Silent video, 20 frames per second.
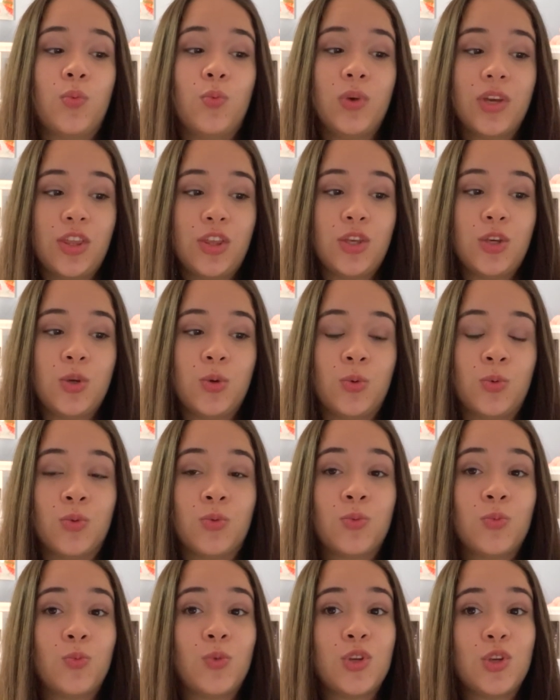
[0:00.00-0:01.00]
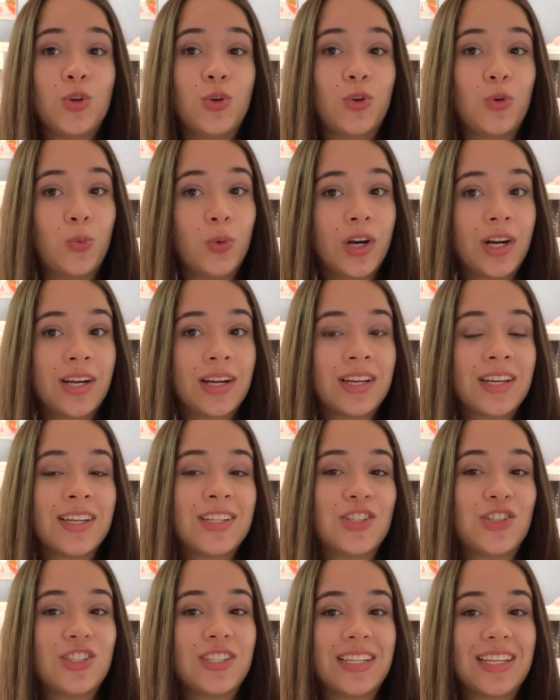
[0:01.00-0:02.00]
with you when you go to work,
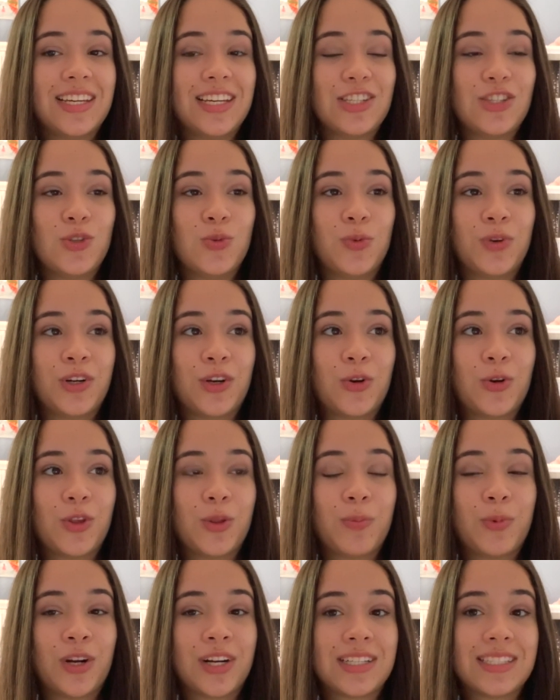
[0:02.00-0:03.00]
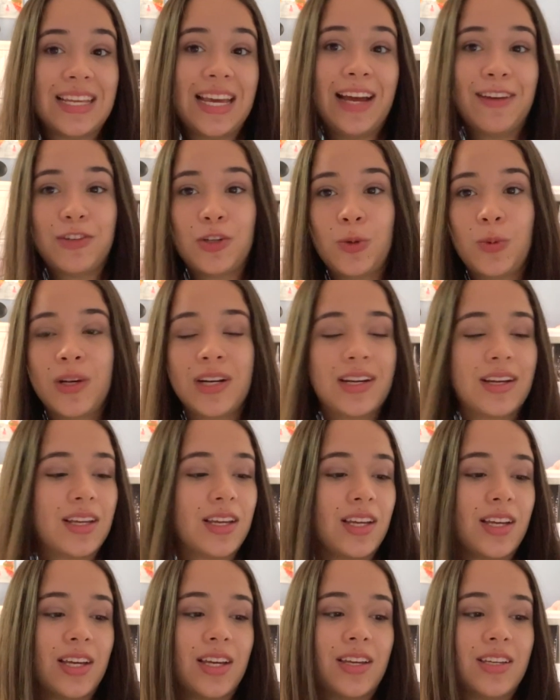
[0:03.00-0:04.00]
just in case you want to go to the parks after work,
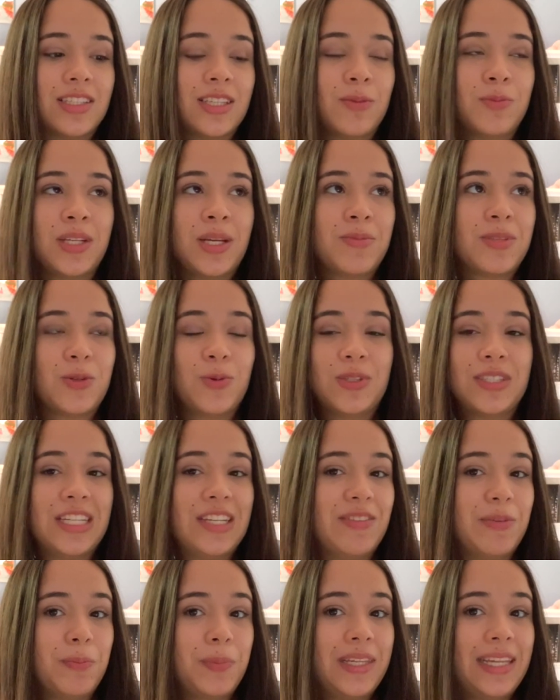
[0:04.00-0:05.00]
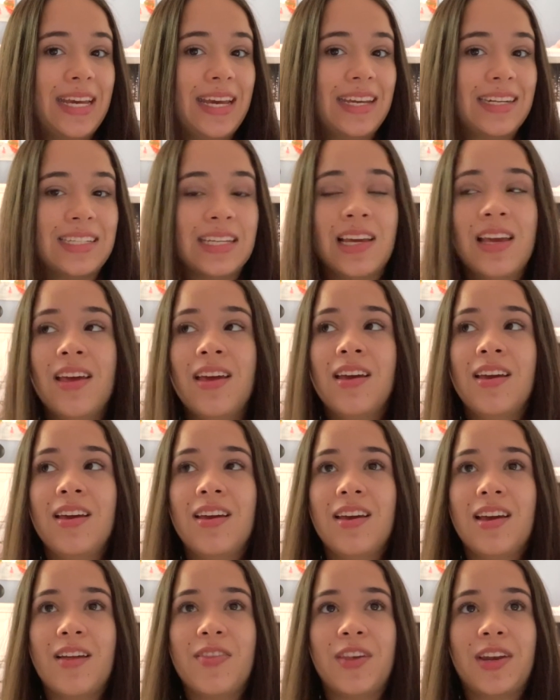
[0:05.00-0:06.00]
because sometimes it wasn't even planned.
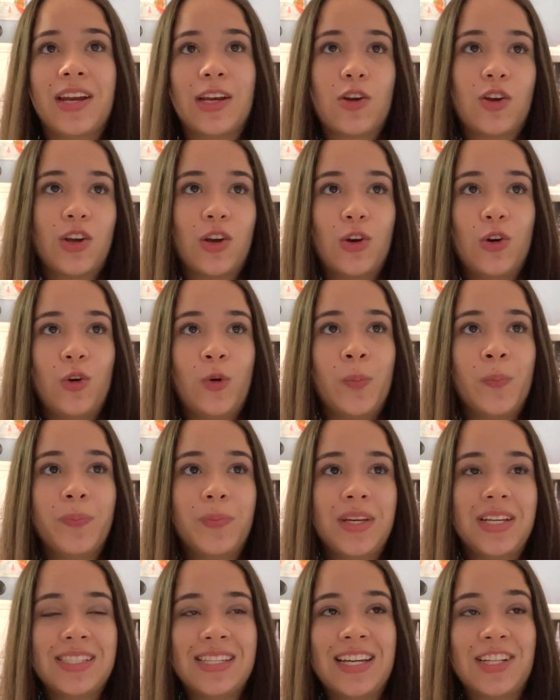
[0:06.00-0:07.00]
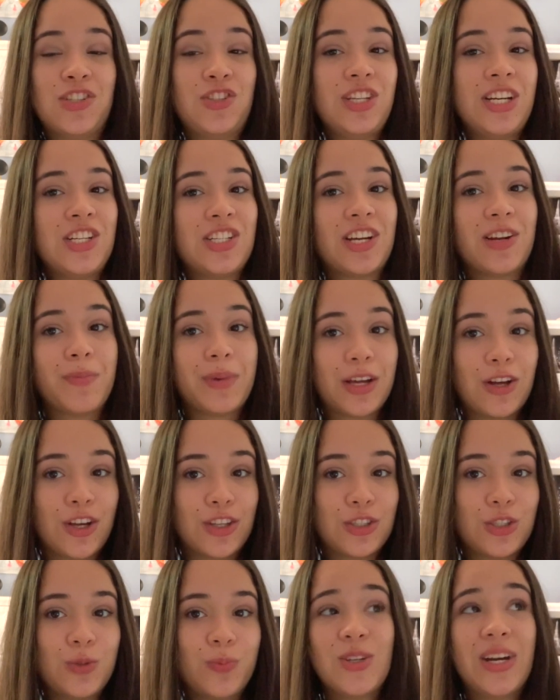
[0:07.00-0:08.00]
And then I couldn't go because I had to change out of my
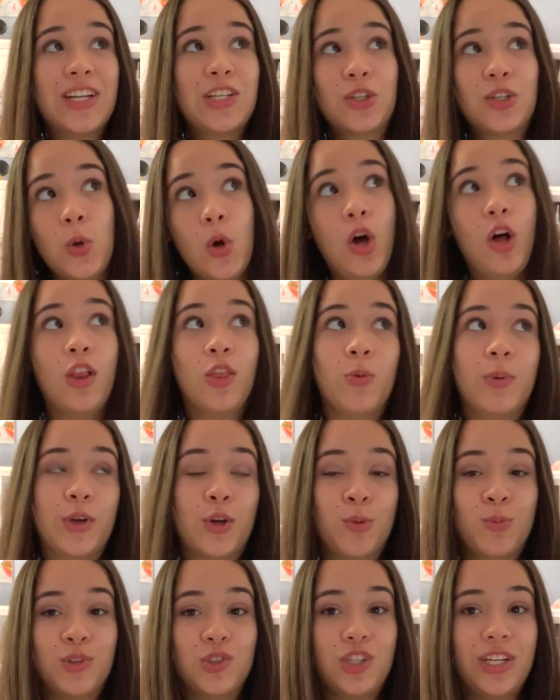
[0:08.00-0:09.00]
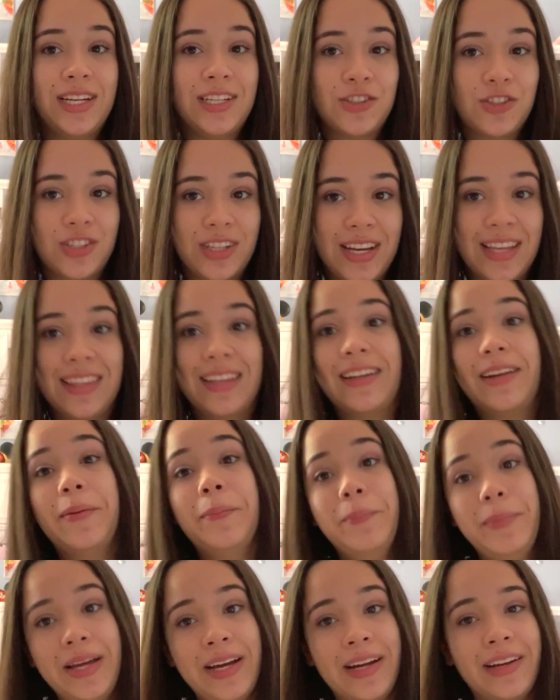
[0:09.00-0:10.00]
costume. So I had to go all the way home to change and then
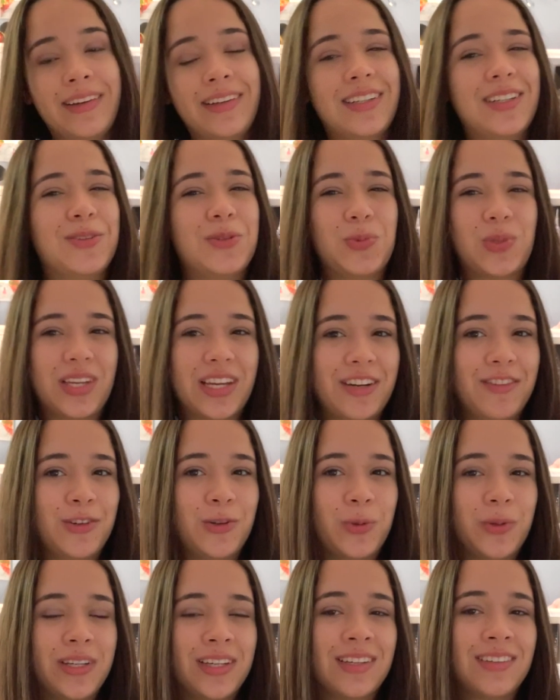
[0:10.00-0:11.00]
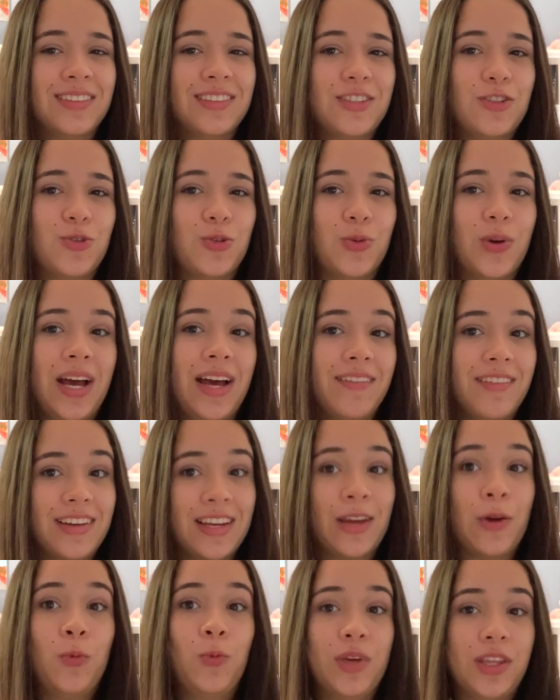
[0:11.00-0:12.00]
come back, and it was kind of annoying. So having
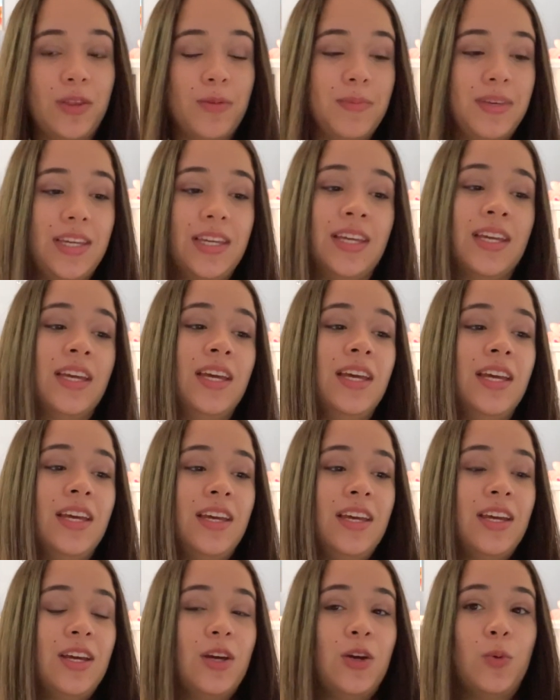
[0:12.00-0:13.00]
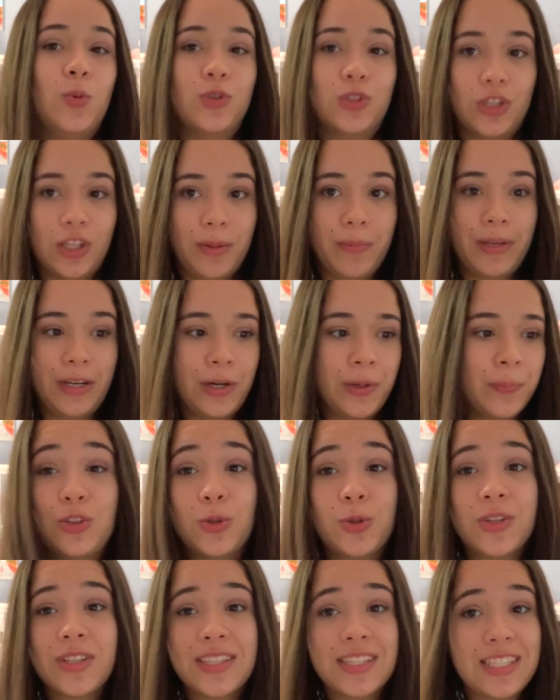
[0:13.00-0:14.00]
it with me was a lot better.
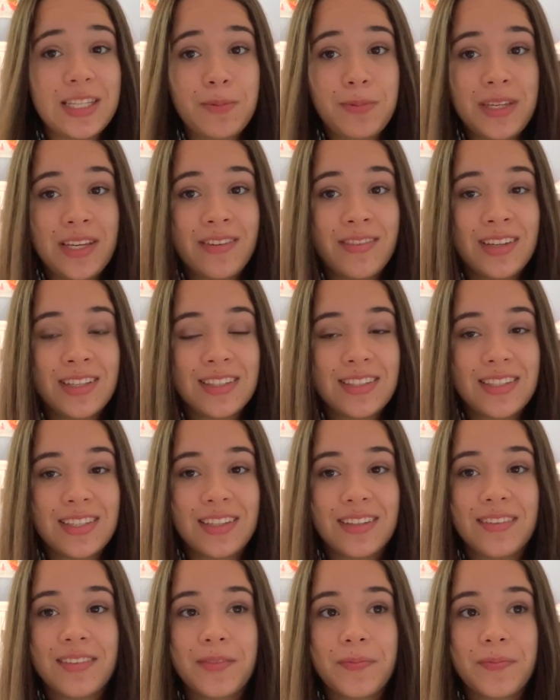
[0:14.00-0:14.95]
Go to the CP events.